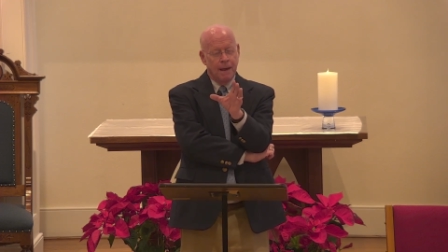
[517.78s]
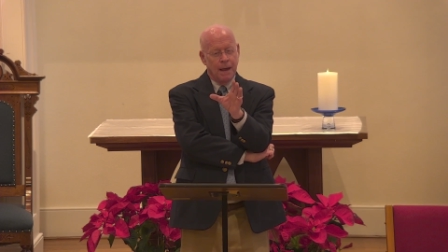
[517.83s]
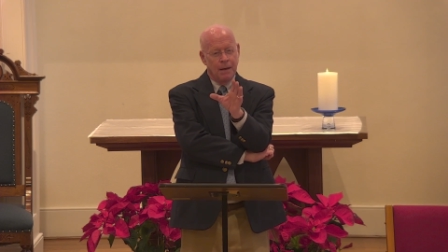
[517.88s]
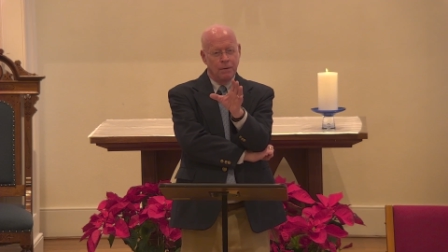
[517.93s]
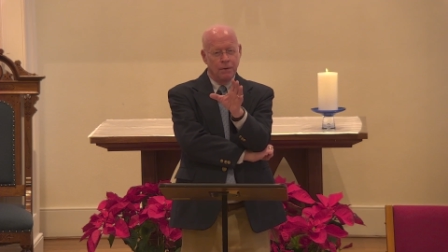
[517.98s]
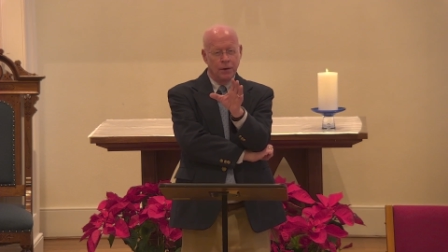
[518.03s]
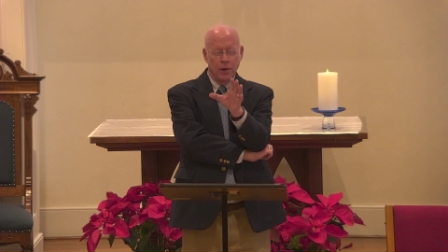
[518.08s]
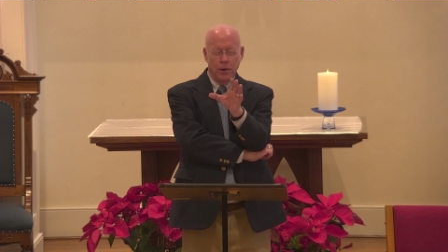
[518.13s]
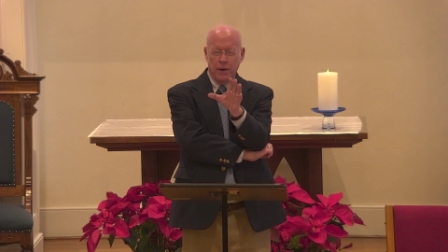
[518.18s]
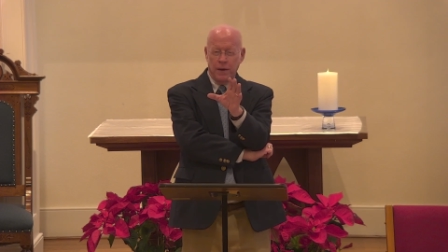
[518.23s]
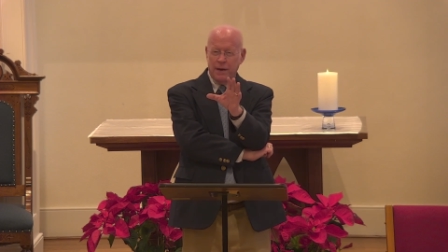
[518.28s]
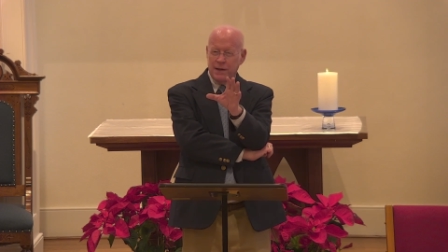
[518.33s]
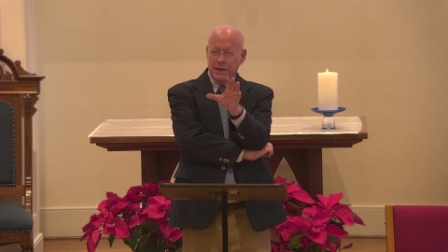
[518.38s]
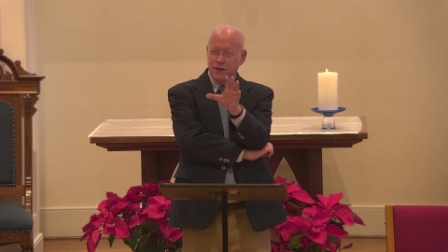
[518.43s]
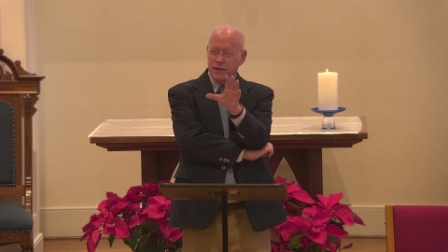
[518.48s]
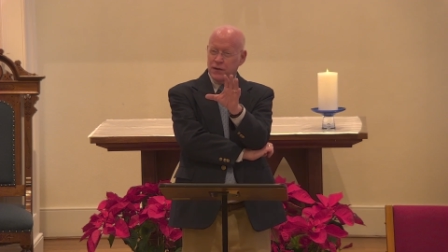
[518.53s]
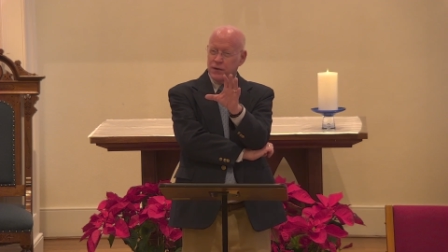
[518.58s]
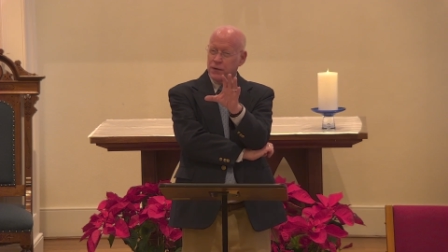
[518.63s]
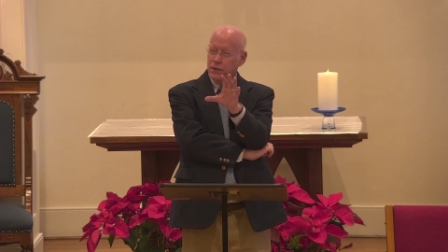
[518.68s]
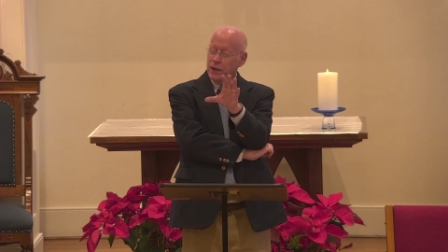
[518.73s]
I don't know that
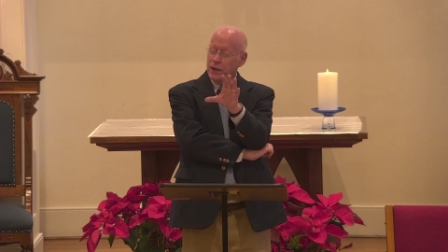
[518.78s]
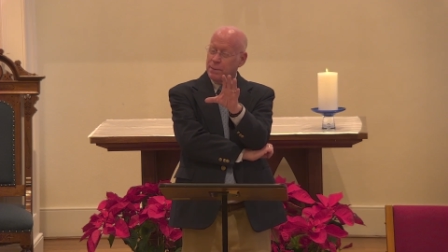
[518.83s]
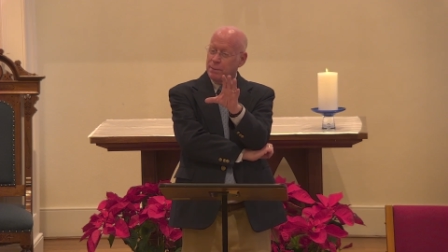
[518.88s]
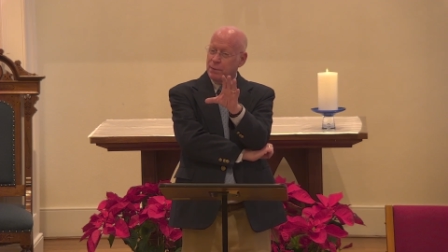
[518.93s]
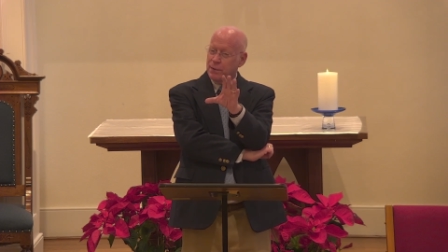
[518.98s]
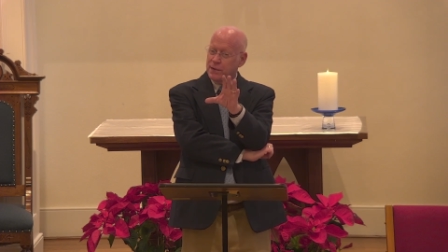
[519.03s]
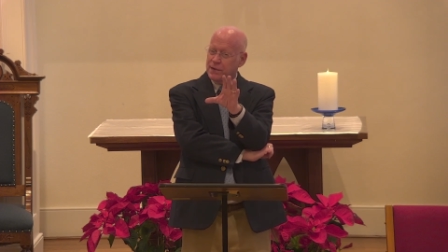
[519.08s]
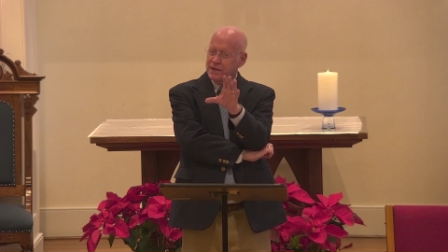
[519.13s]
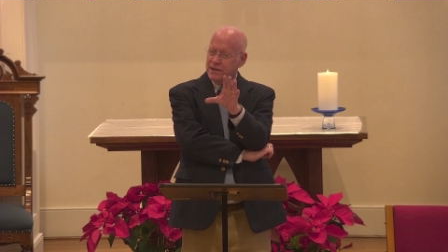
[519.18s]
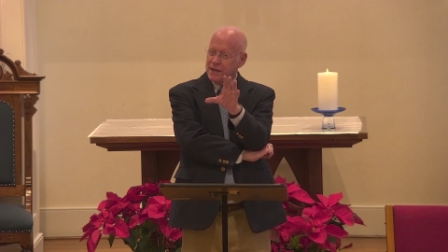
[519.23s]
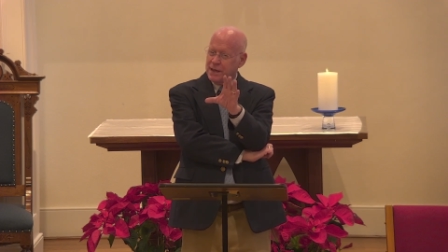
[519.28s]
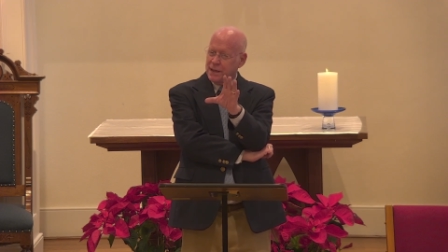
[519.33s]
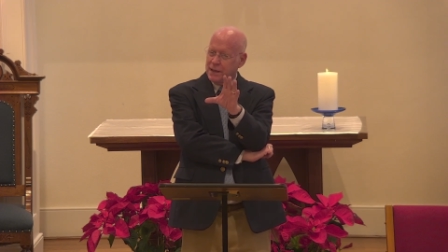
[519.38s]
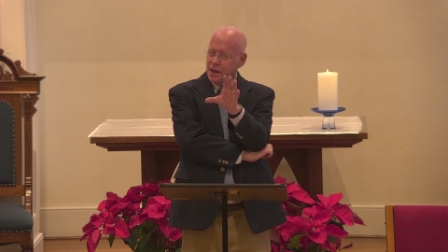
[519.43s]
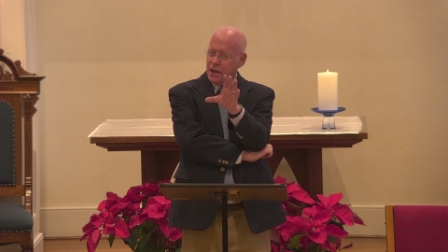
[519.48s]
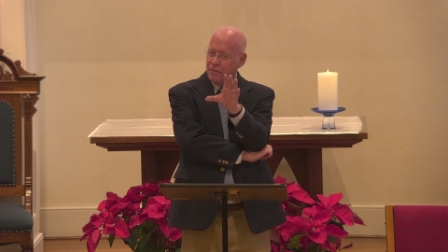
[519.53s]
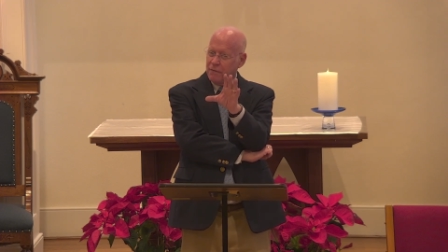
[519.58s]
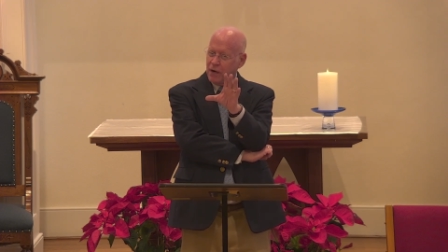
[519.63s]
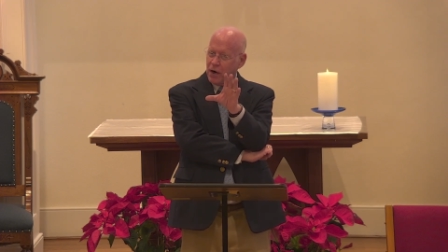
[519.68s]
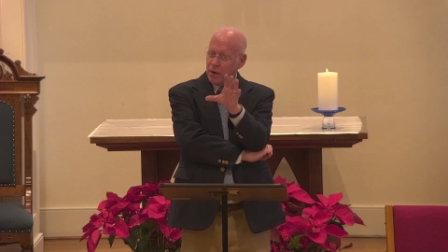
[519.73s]
it's 30%
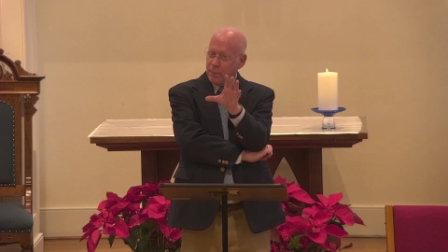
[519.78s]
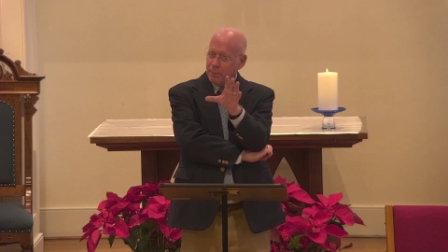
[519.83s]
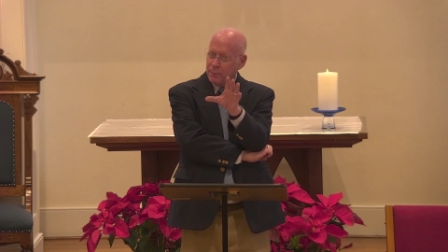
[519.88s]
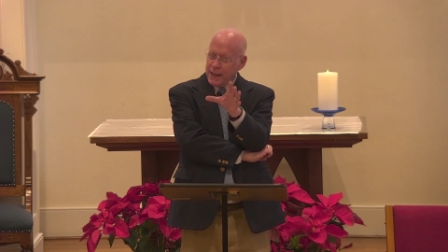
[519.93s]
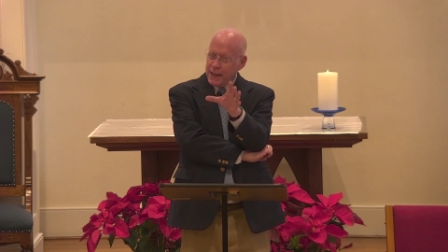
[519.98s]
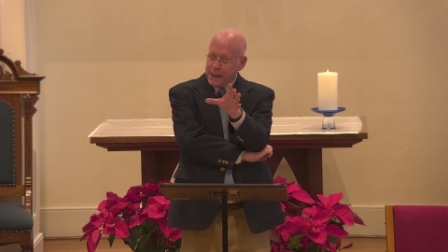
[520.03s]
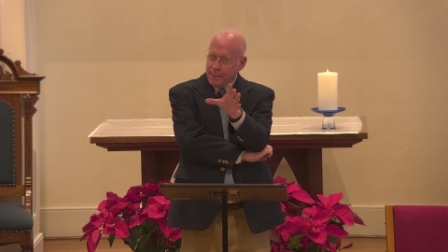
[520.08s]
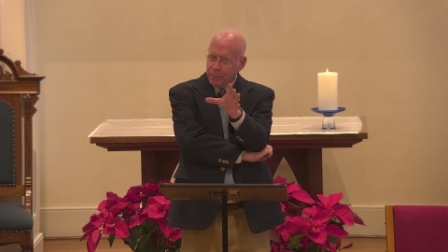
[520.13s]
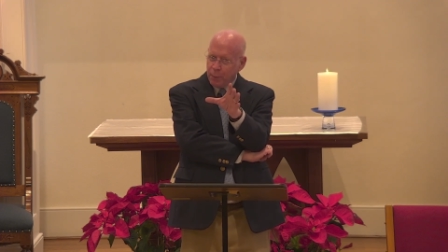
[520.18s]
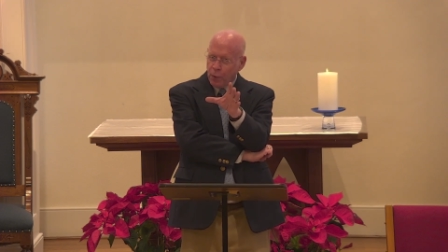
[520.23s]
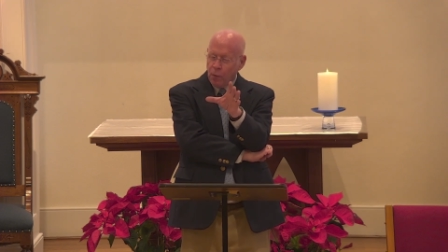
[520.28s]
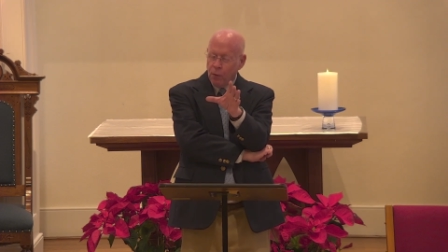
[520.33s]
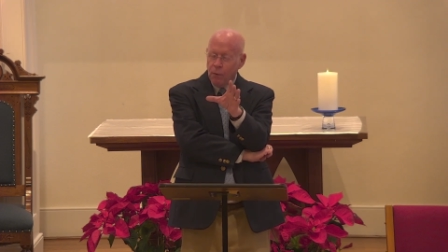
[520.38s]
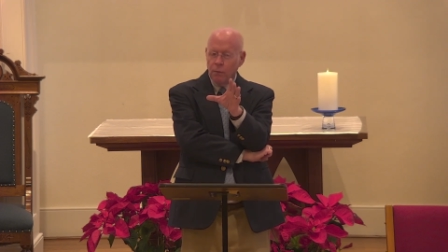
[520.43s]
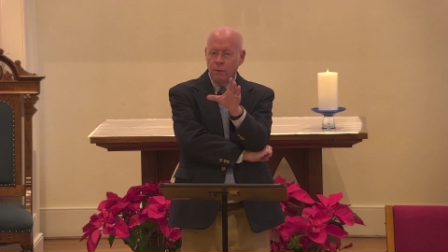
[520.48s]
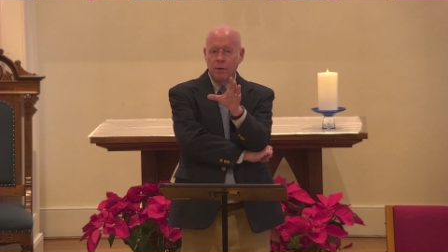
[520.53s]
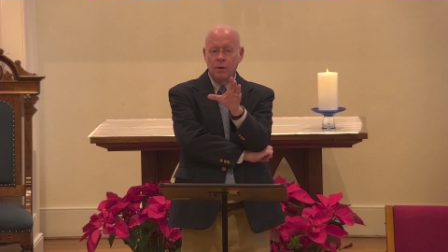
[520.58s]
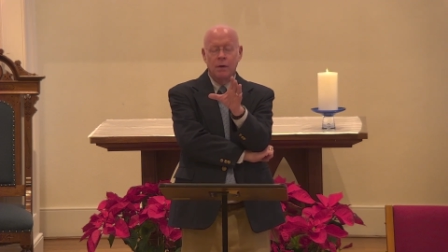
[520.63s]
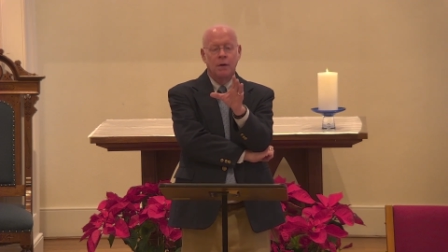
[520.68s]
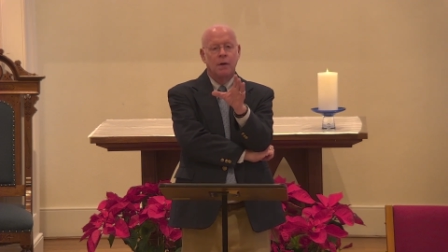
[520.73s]
of our
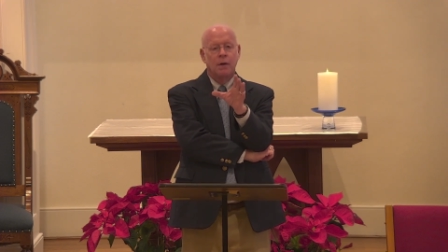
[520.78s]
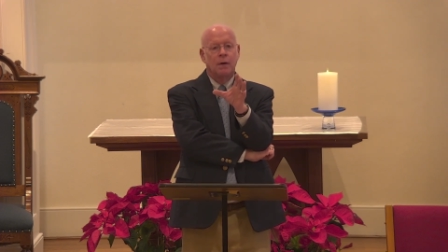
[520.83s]
people